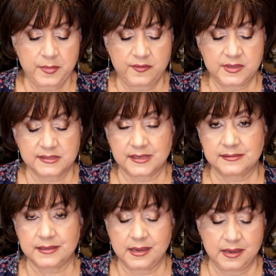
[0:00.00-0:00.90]
And this
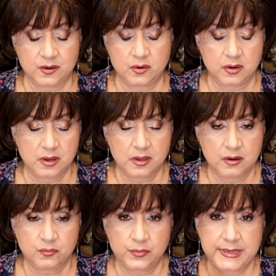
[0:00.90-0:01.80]
is in
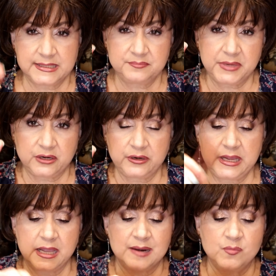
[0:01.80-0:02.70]
Raisin
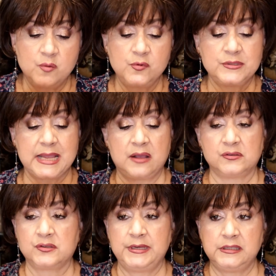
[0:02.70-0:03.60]
Berry, and I'm almost out,
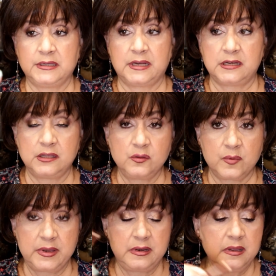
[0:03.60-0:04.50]
so I need to get another
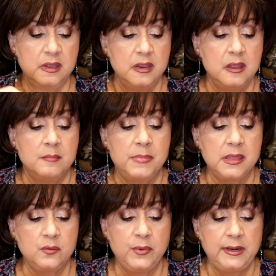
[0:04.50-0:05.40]
one. By
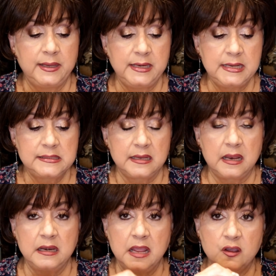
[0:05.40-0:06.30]
the way, ladies,
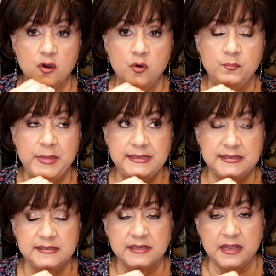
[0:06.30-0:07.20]
on Lancome,
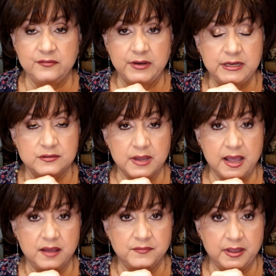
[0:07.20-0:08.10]
Macy's getting ready to
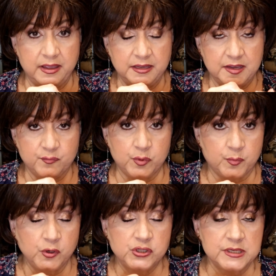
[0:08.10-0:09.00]
have a gift with
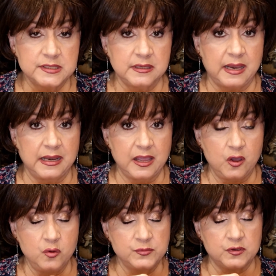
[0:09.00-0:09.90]
purchase at
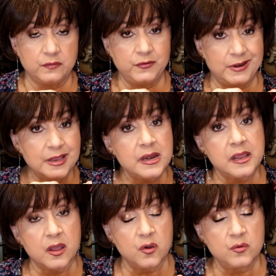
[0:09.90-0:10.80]
Lancome, so if you like
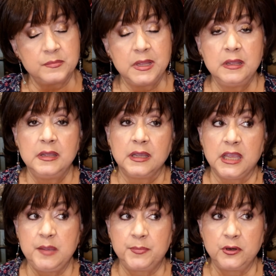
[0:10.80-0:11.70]
Lancome,
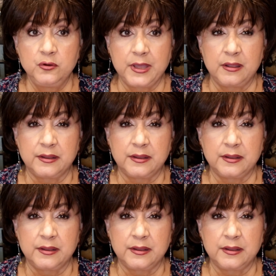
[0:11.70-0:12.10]
keep a lookout.